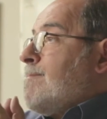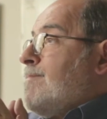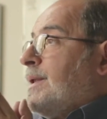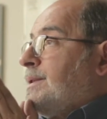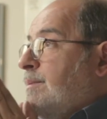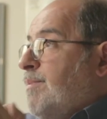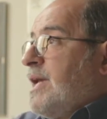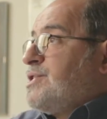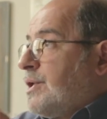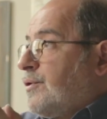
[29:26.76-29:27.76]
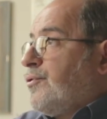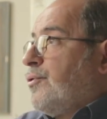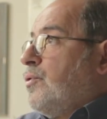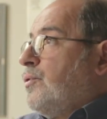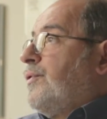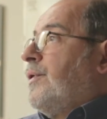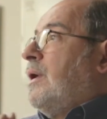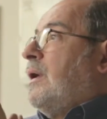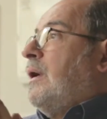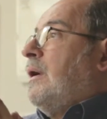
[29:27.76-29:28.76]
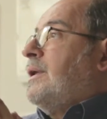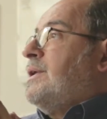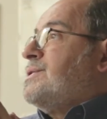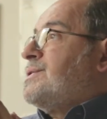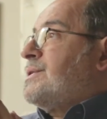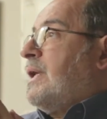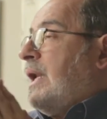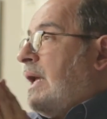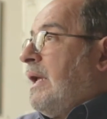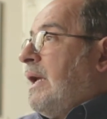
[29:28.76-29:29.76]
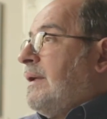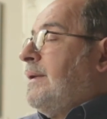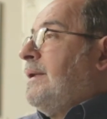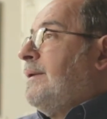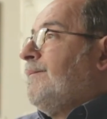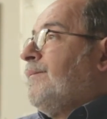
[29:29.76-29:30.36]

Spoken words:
But the basic truth is, and